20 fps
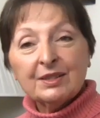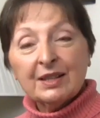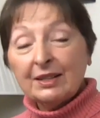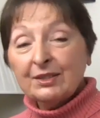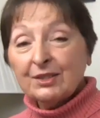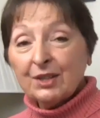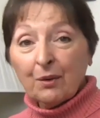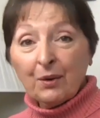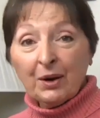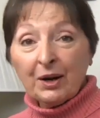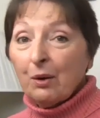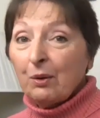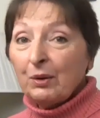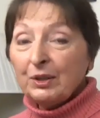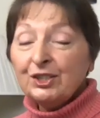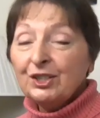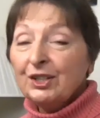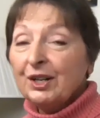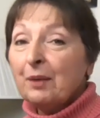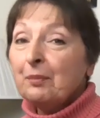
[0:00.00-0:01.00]
So I don't
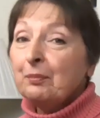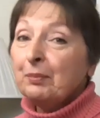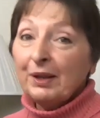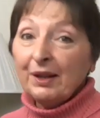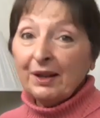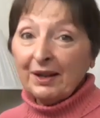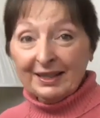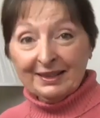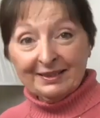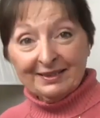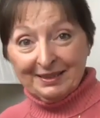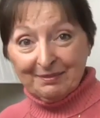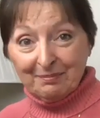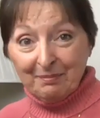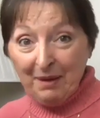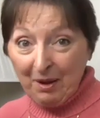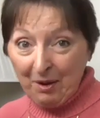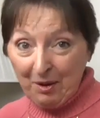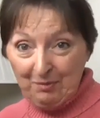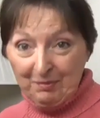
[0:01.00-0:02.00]
want you to unplug at the
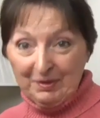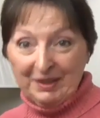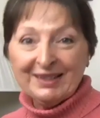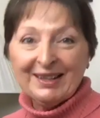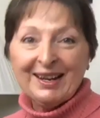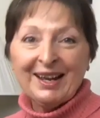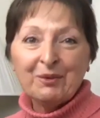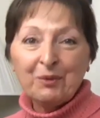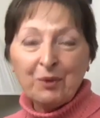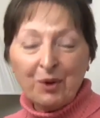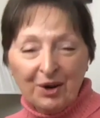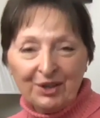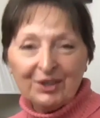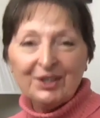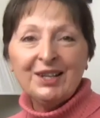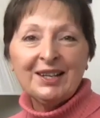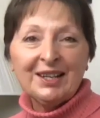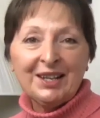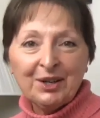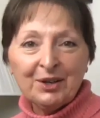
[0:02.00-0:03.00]
moment. I want
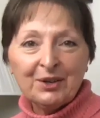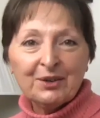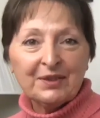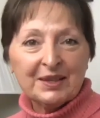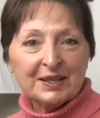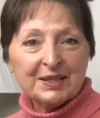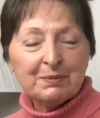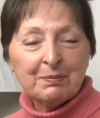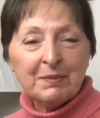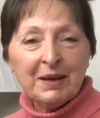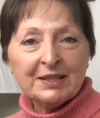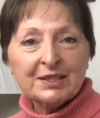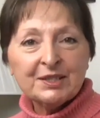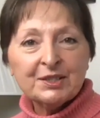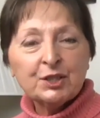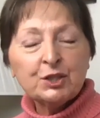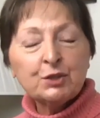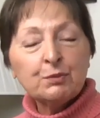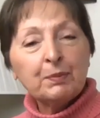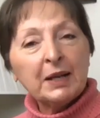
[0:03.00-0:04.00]
you to hear this
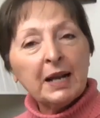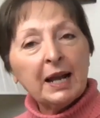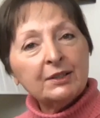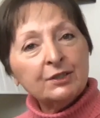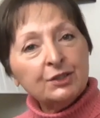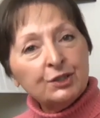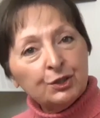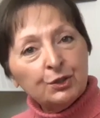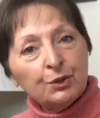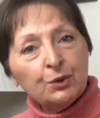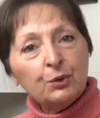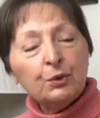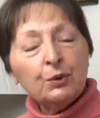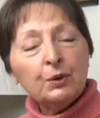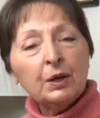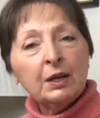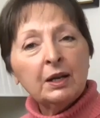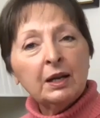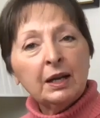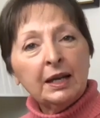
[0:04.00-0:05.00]
message, but I do
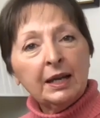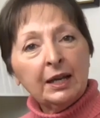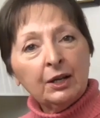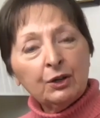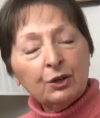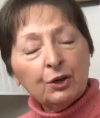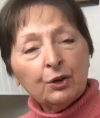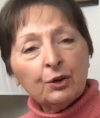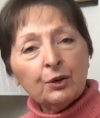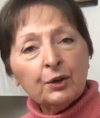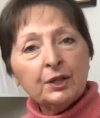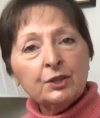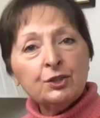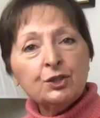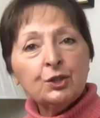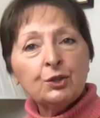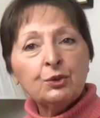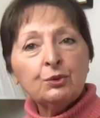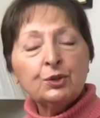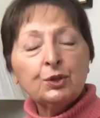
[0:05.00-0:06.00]
encourage
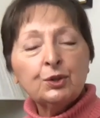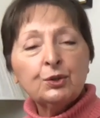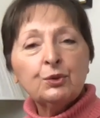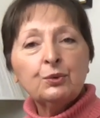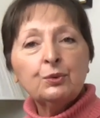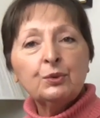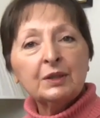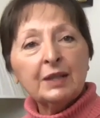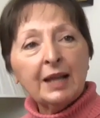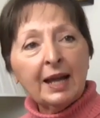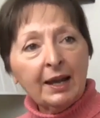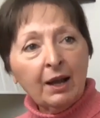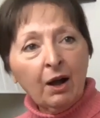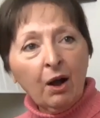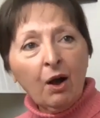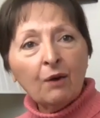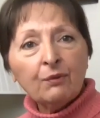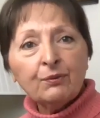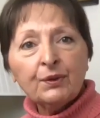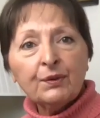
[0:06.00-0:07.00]
you to lay
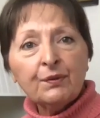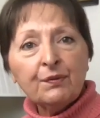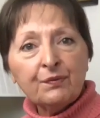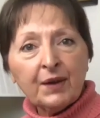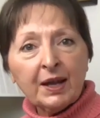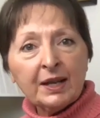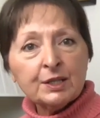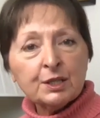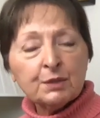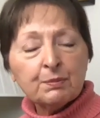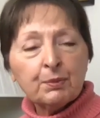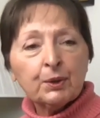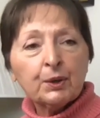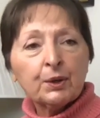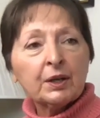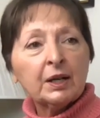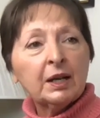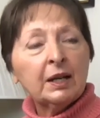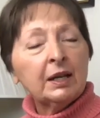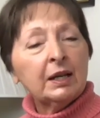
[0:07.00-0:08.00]
off of Facebook,
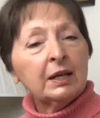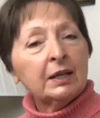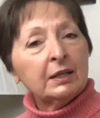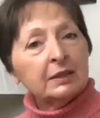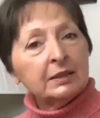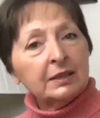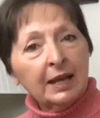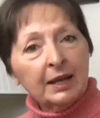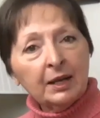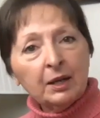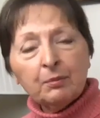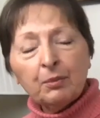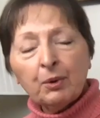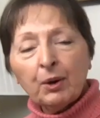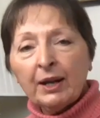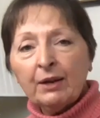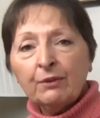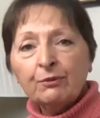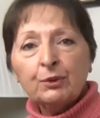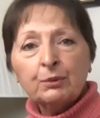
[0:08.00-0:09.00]
take a
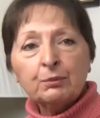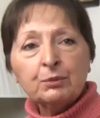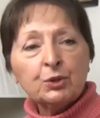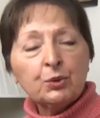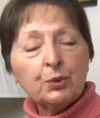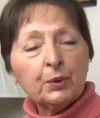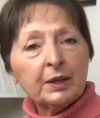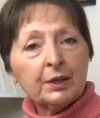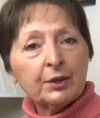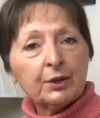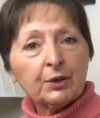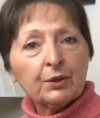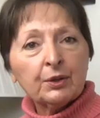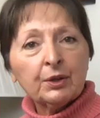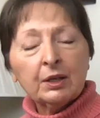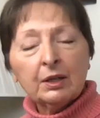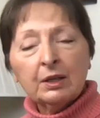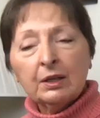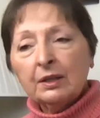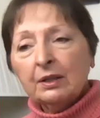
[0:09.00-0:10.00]
break from Twitter.
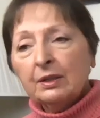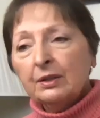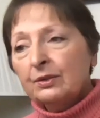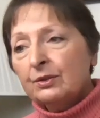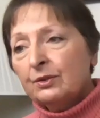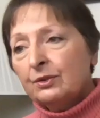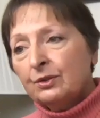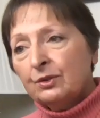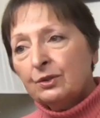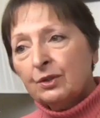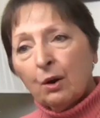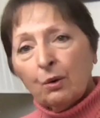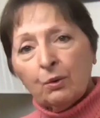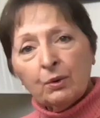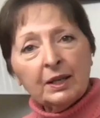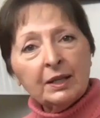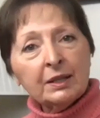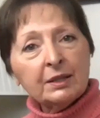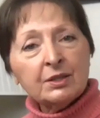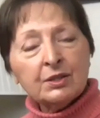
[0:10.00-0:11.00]
Don't
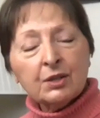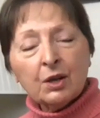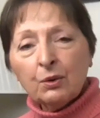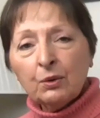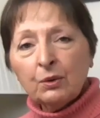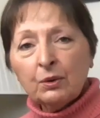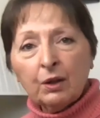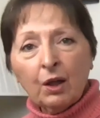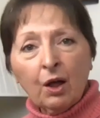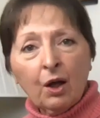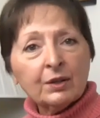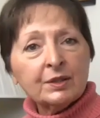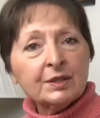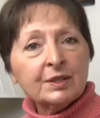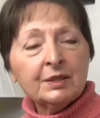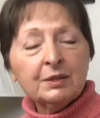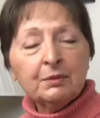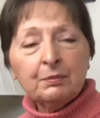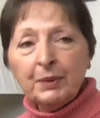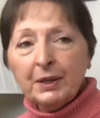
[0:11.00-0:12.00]
get so lost
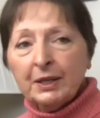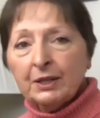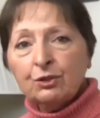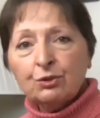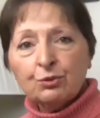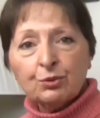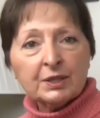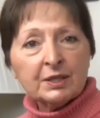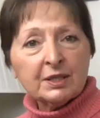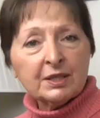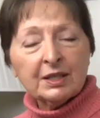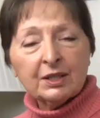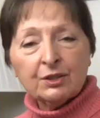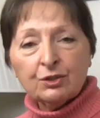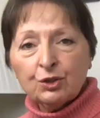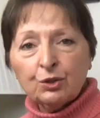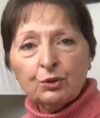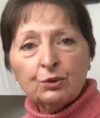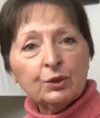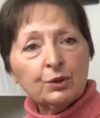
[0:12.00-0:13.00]
in Pinterest
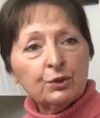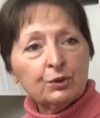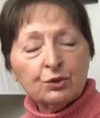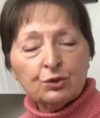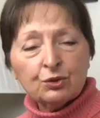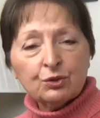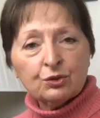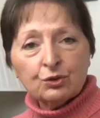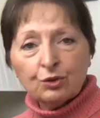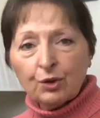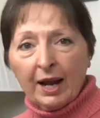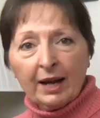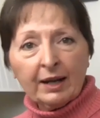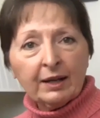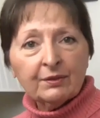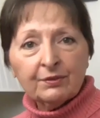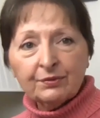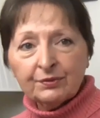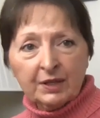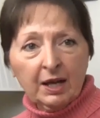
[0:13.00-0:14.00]
that you lose track
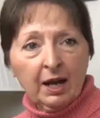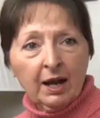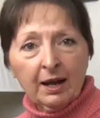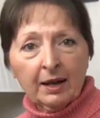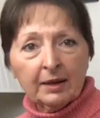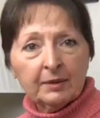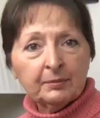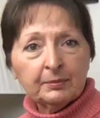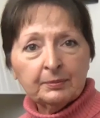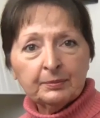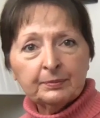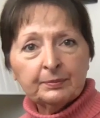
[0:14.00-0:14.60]
of time.